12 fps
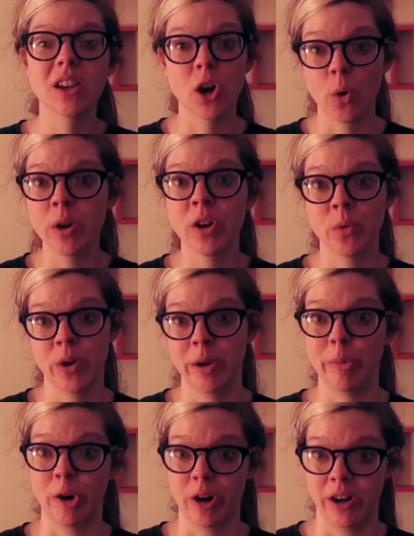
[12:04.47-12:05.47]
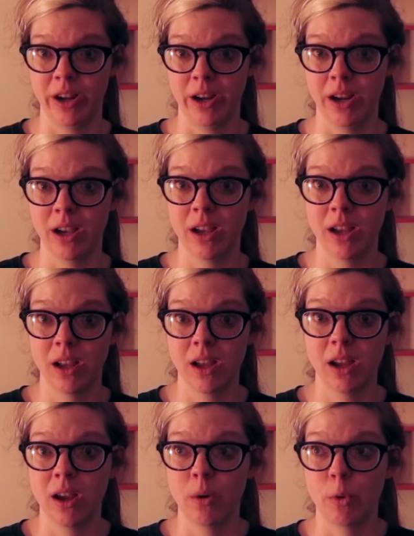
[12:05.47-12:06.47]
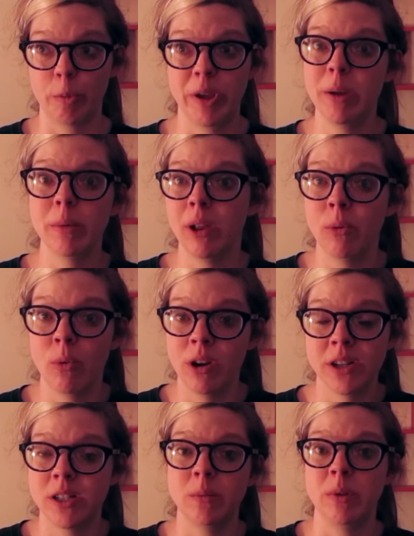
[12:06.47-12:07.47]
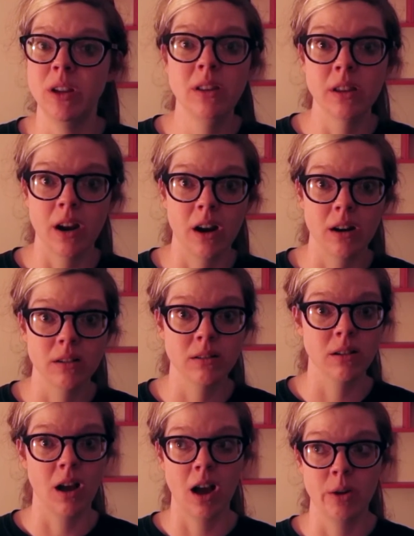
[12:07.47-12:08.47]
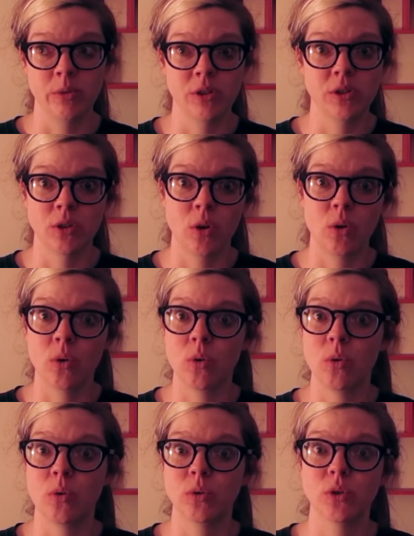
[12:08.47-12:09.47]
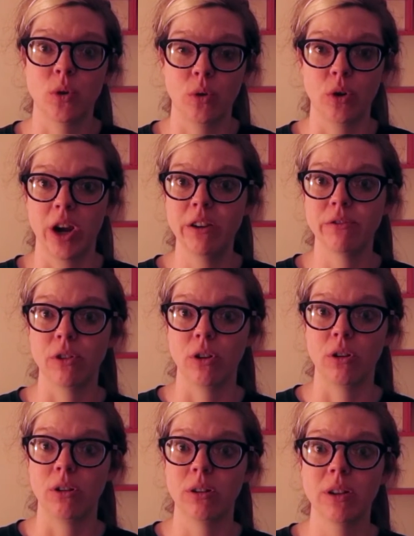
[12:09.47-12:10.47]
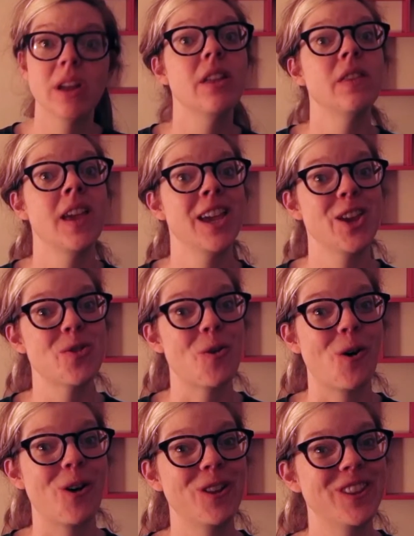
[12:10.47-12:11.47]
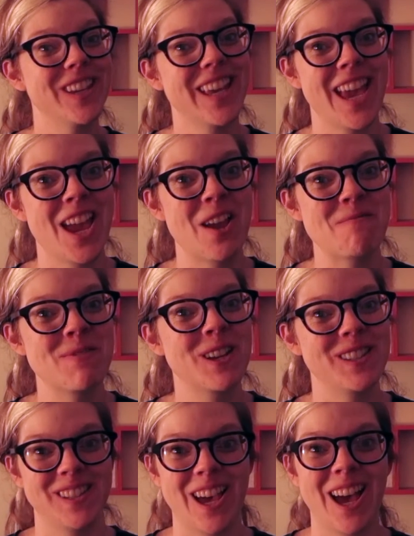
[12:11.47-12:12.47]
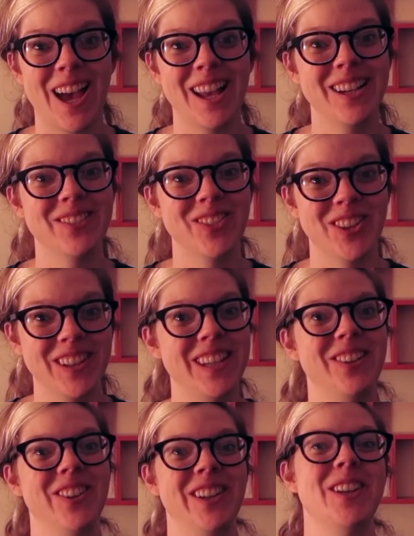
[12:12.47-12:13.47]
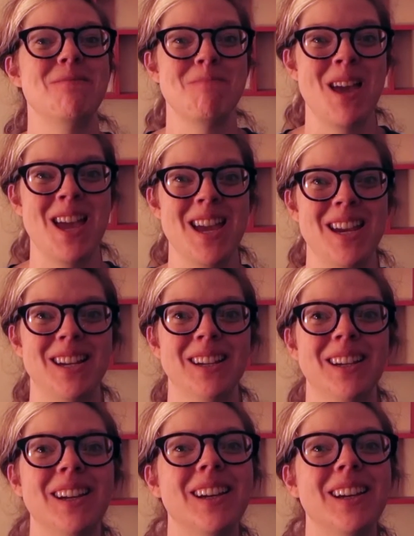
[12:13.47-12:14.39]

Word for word: going away party were people I wanted to be there. I was so, so grateful. Thank you all that came because that really, really made